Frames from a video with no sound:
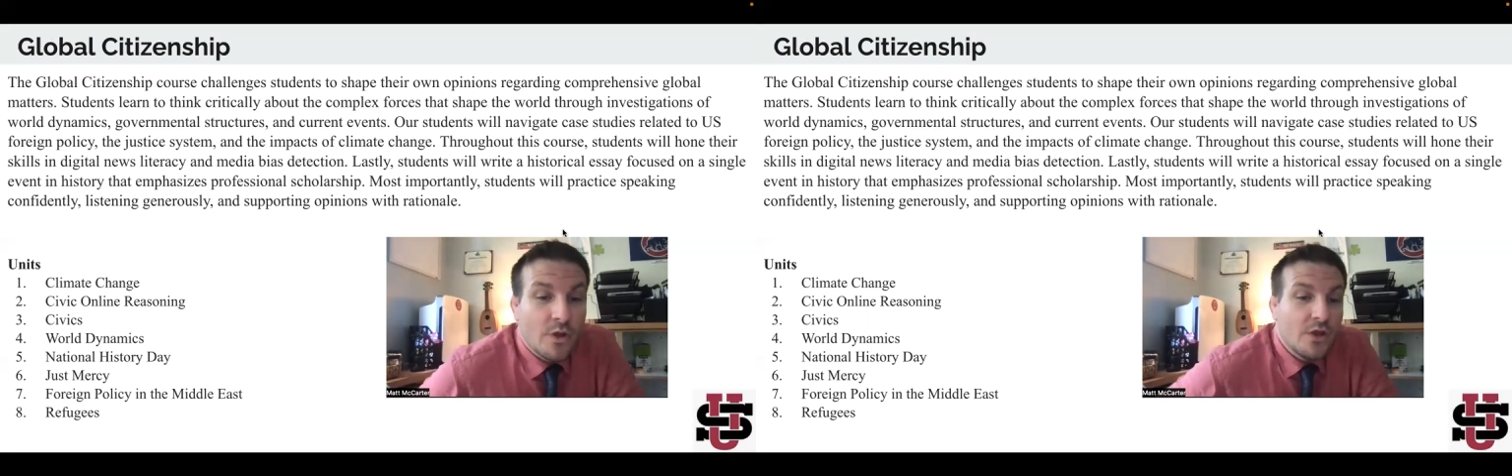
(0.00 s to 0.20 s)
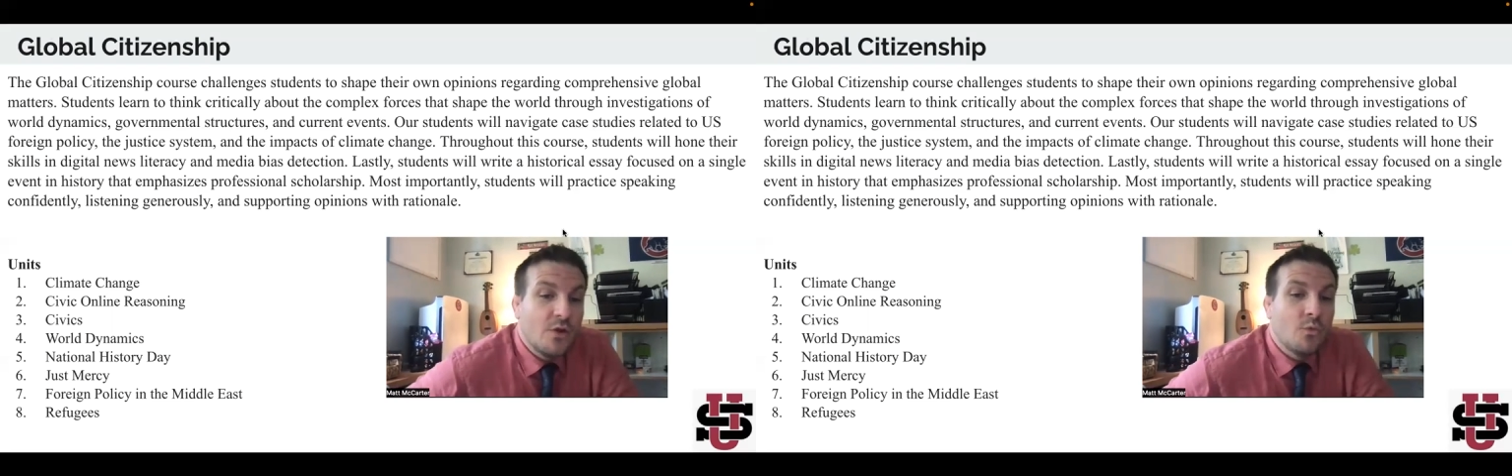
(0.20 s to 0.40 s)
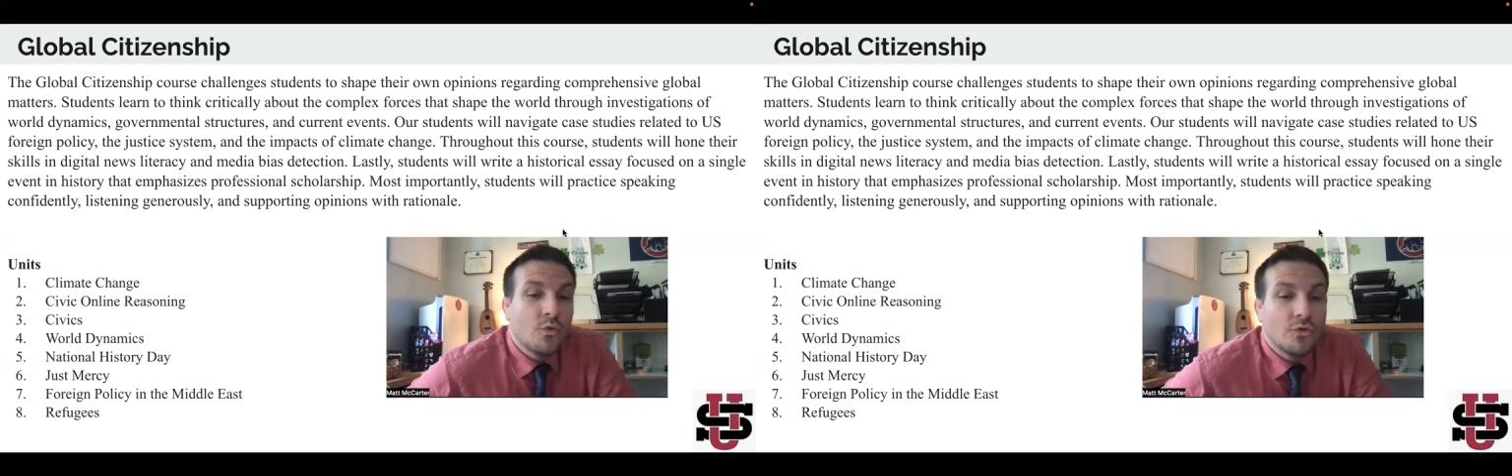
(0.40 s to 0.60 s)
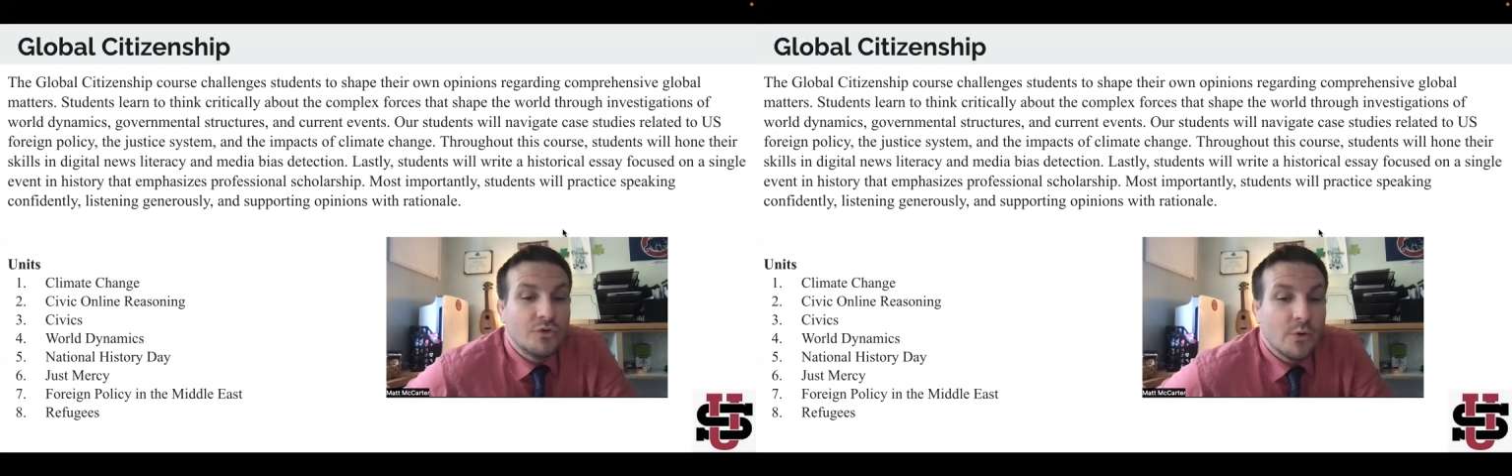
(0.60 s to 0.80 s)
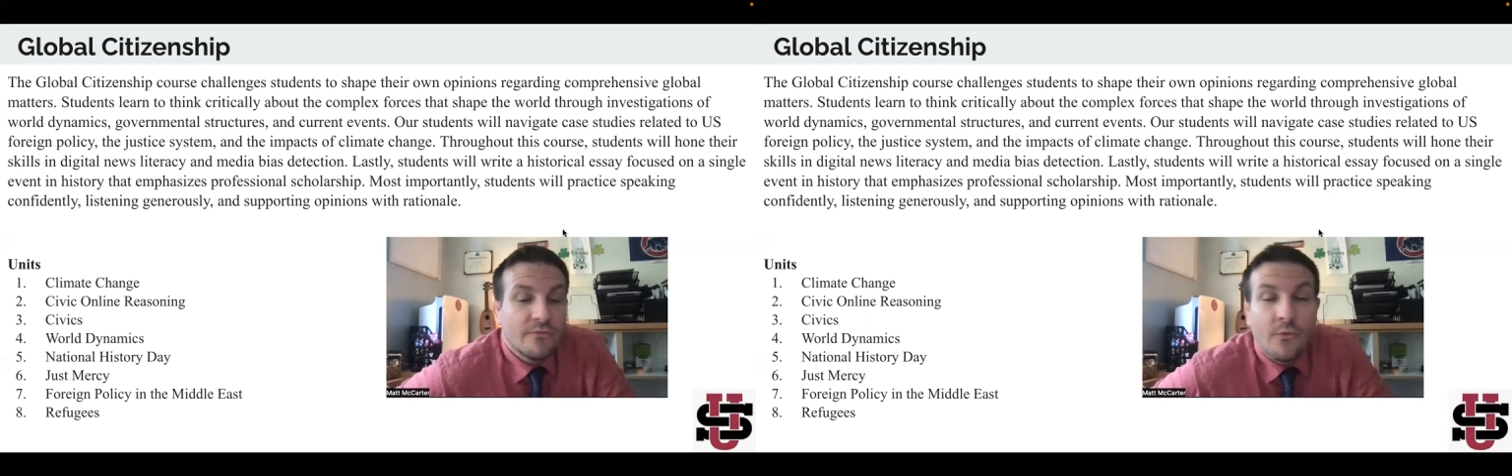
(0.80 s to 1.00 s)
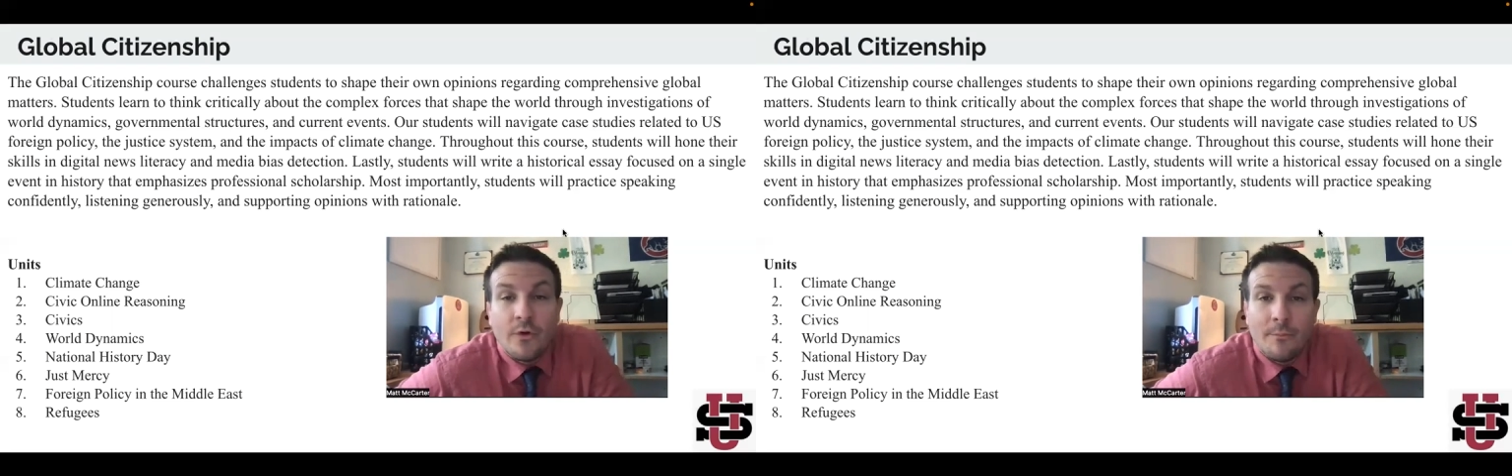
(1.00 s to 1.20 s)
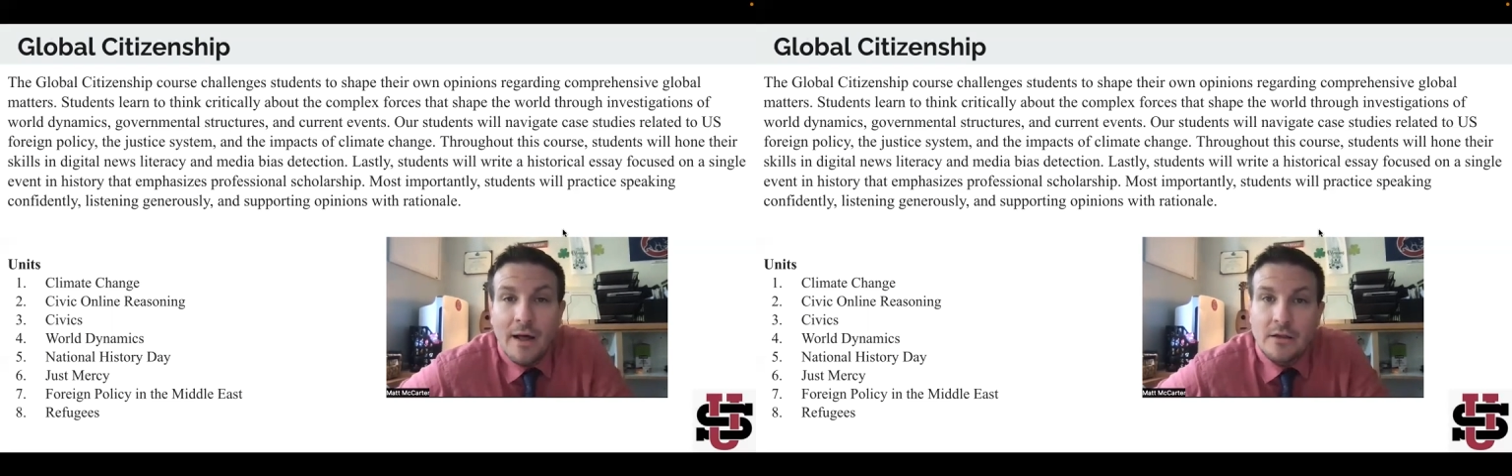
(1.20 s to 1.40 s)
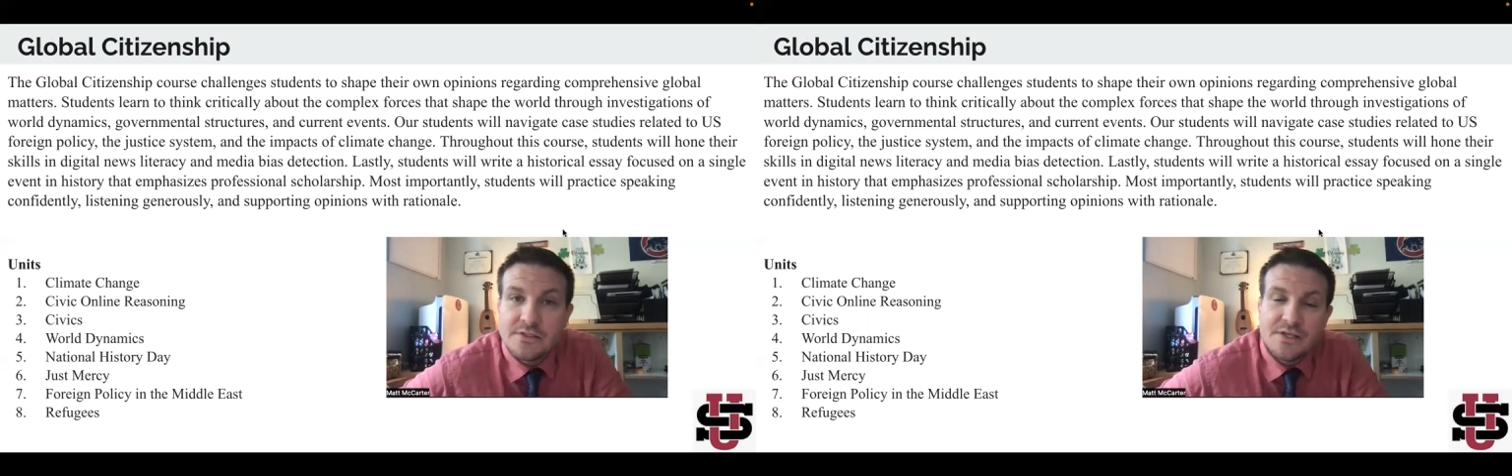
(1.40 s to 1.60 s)
we will do a foreign
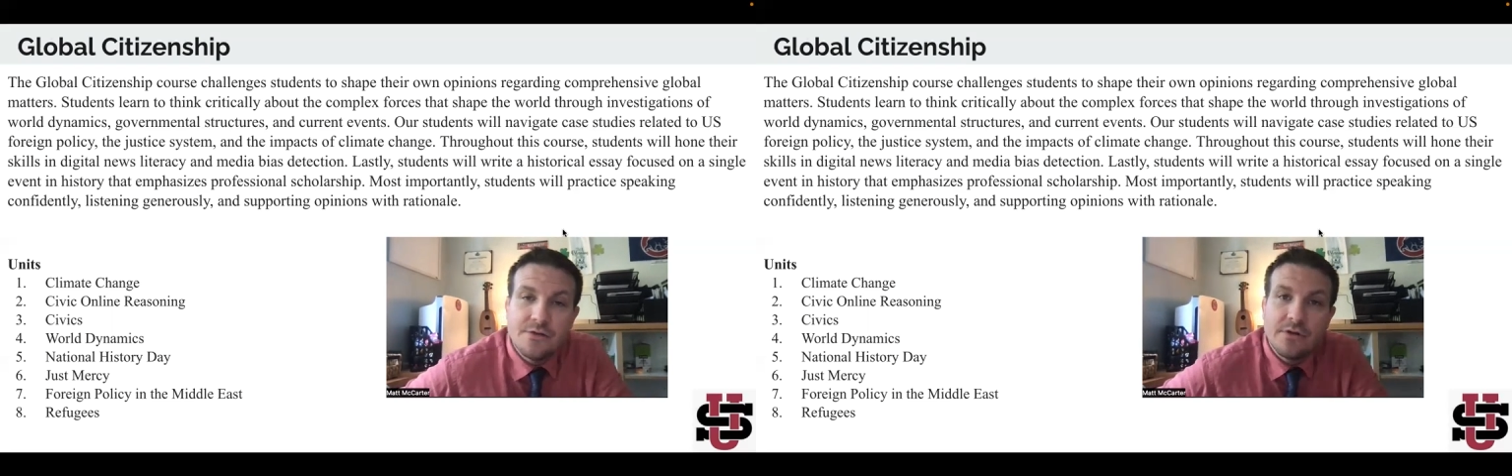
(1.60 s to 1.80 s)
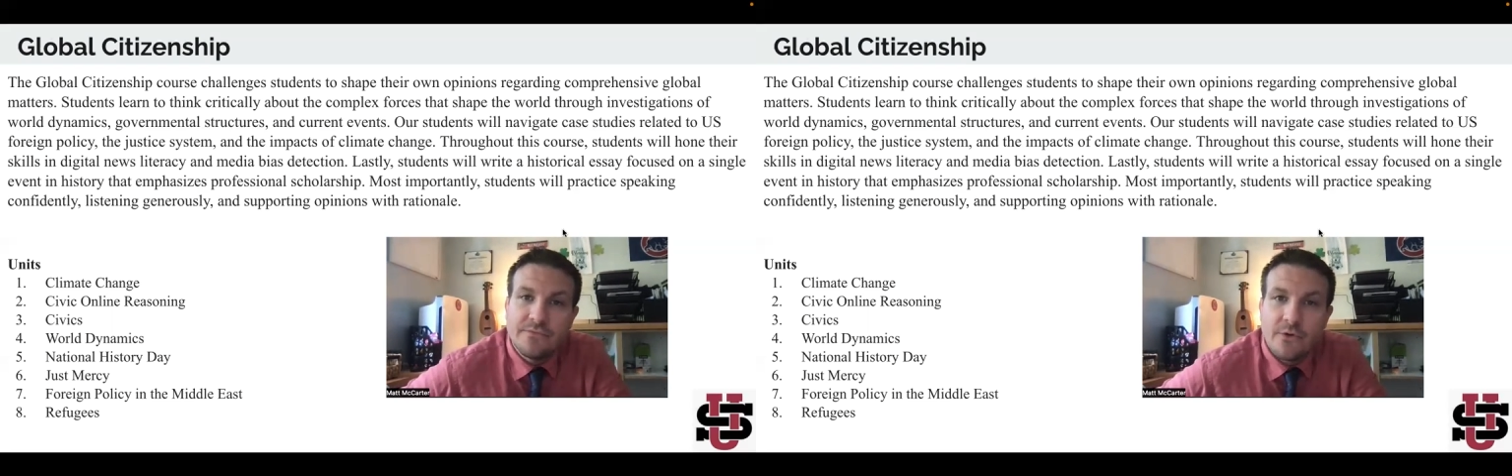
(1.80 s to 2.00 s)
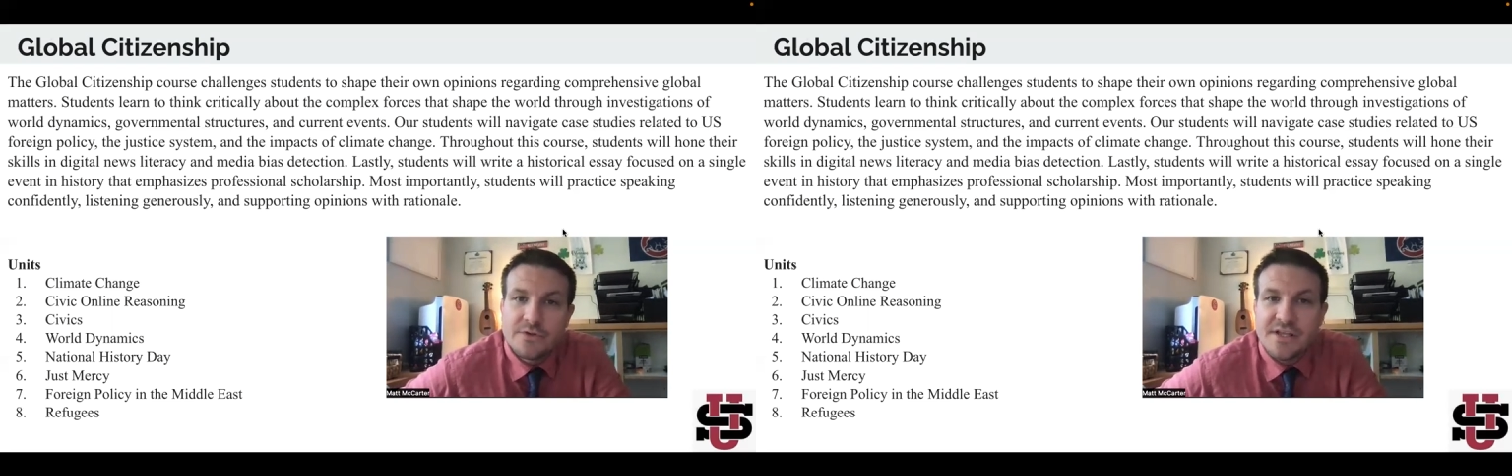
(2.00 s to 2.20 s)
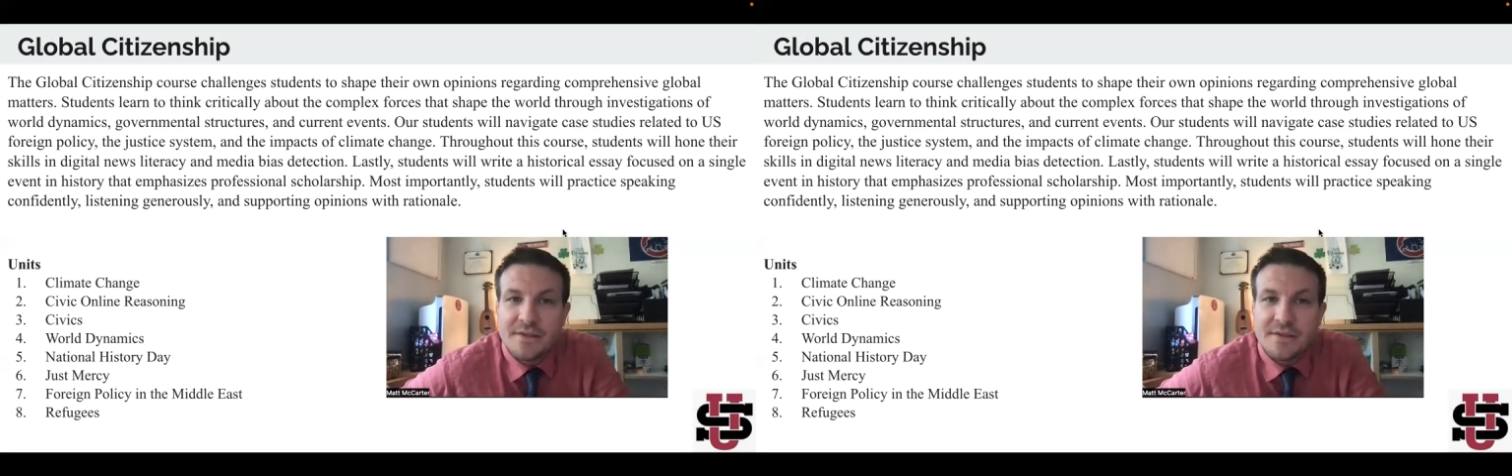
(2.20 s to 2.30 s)
policy unit focused